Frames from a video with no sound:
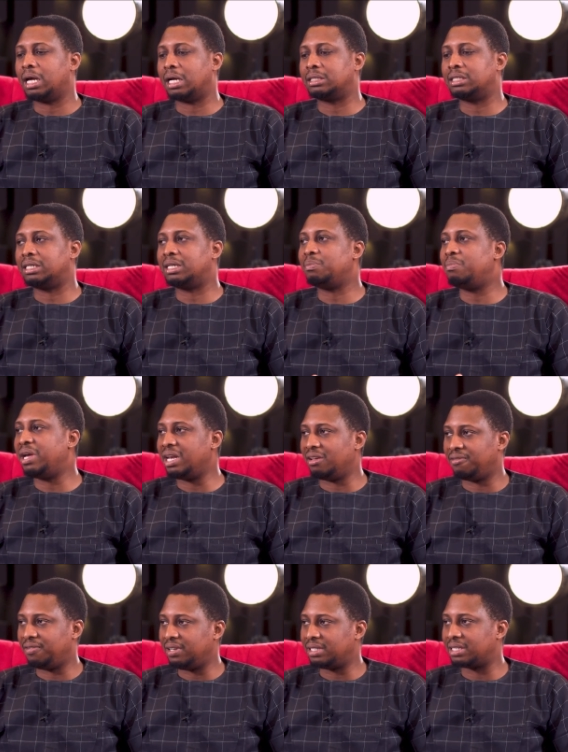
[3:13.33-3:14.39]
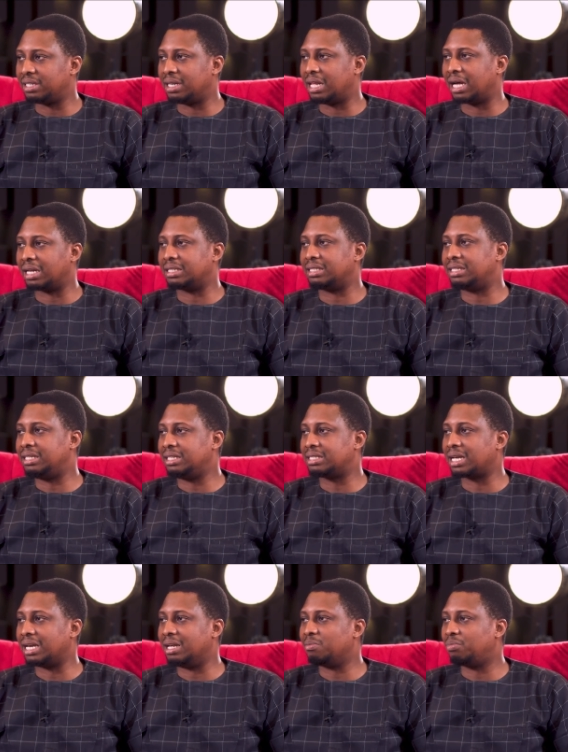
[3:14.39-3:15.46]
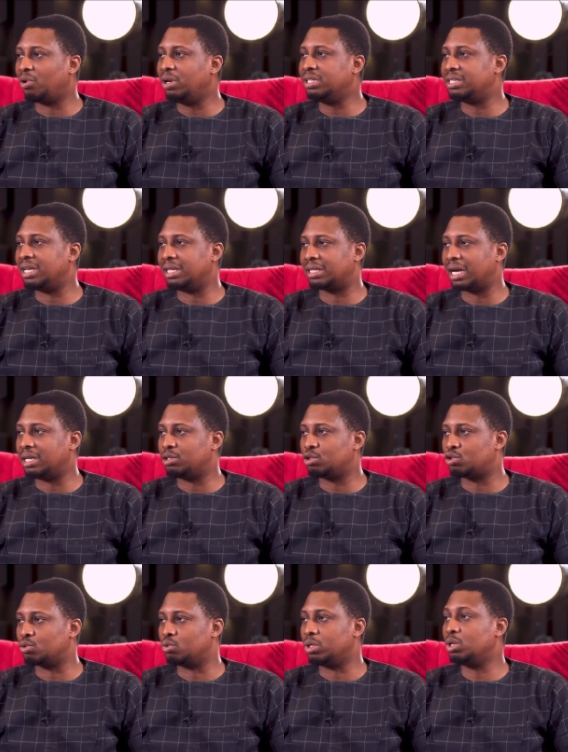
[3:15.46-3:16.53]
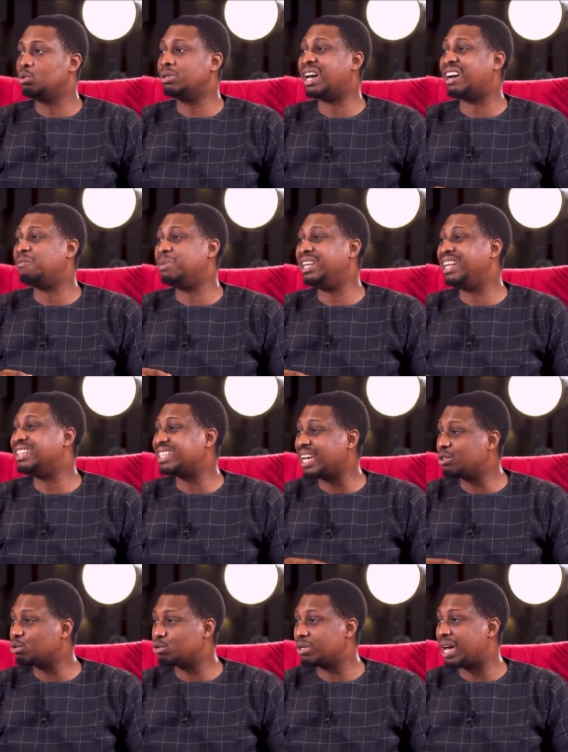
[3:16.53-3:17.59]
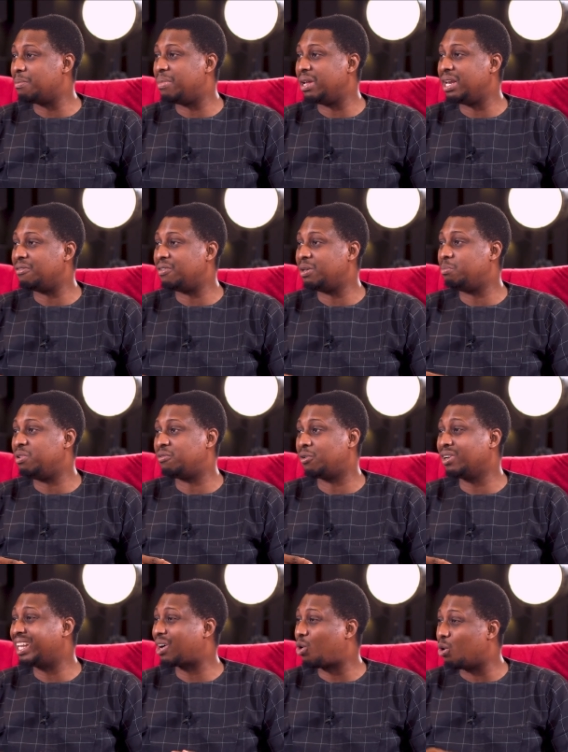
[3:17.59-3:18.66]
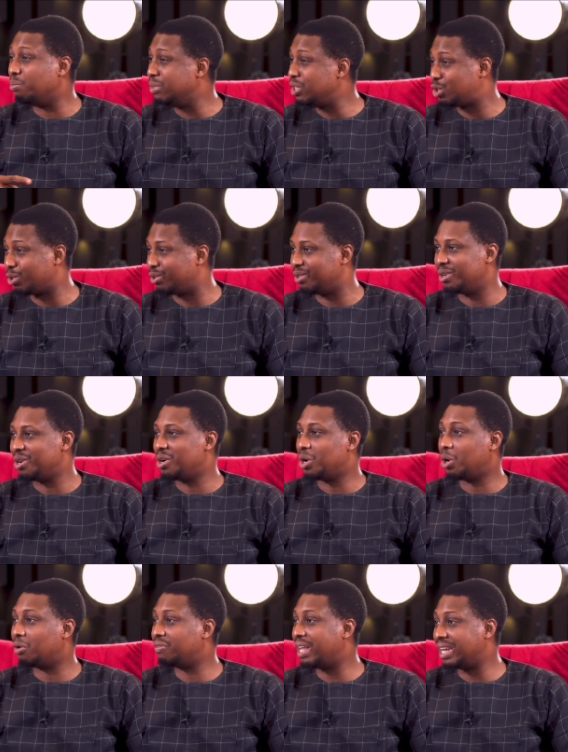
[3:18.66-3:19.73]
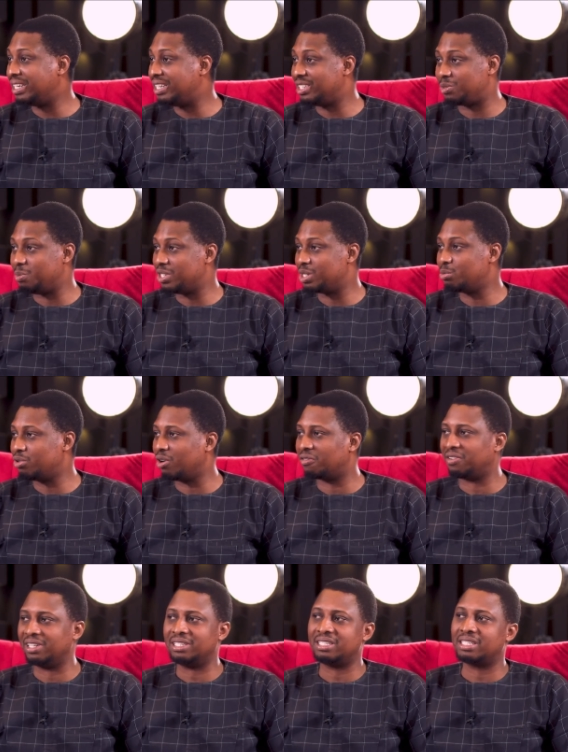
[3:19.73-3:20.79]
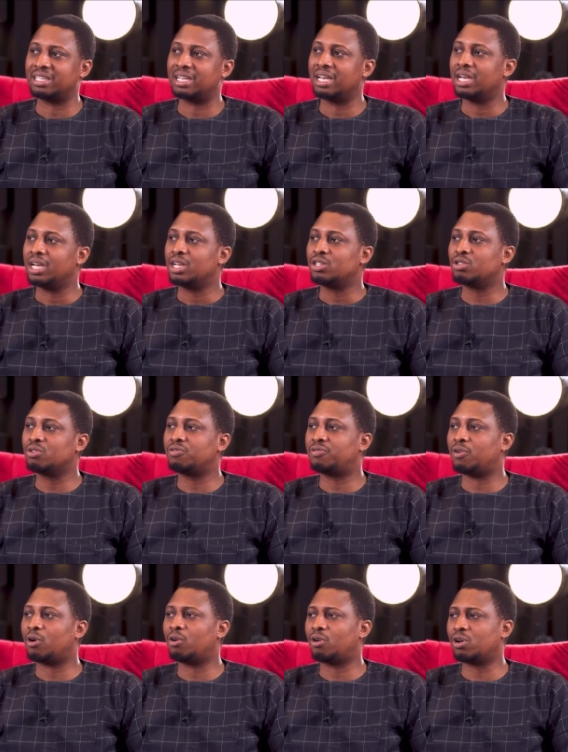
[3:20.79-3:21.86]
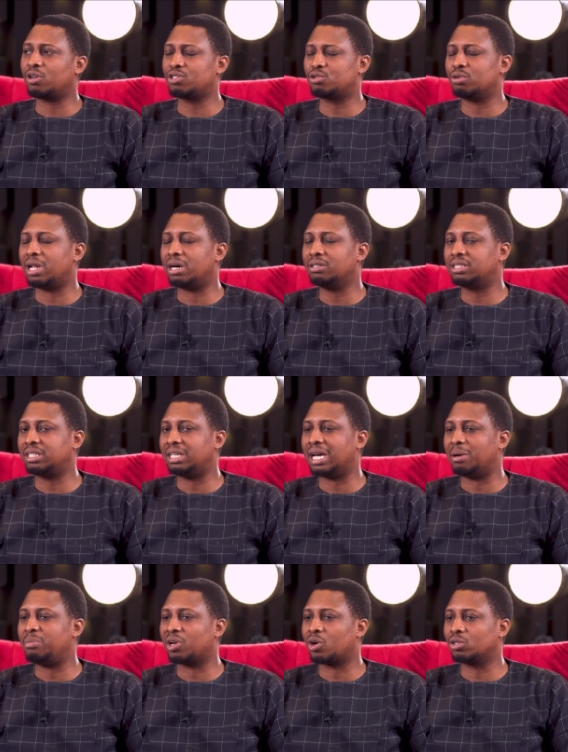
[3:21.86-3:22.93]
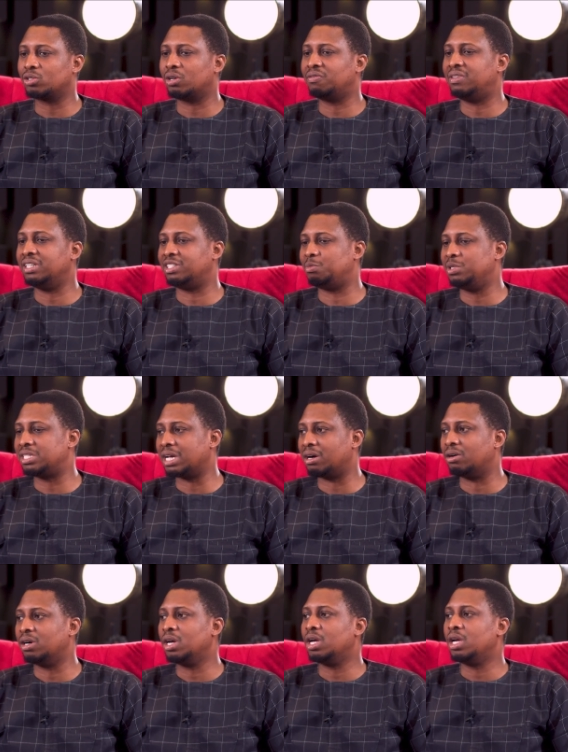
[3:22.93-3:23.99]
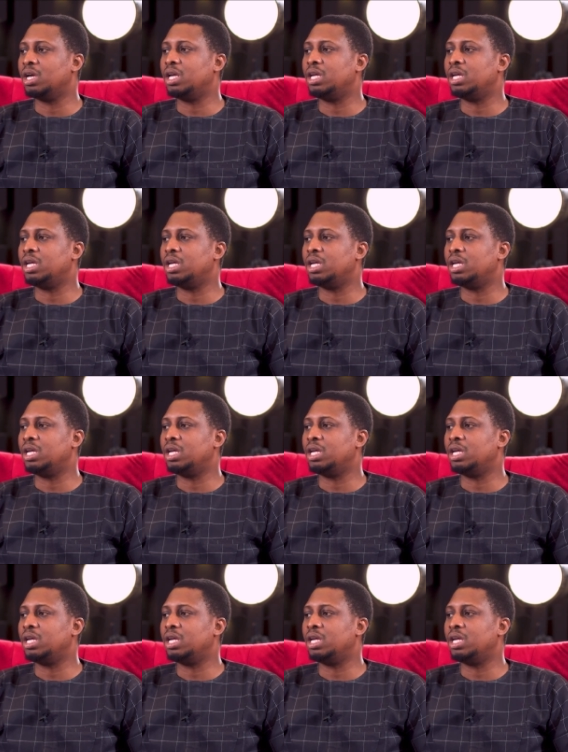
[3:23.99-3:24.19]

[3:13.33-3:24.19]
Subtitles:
that the benefit that an employee is entitled to, he would have been entitled to that benefit before the commission of that dismissible offense. So for us to now say that because of dismissal,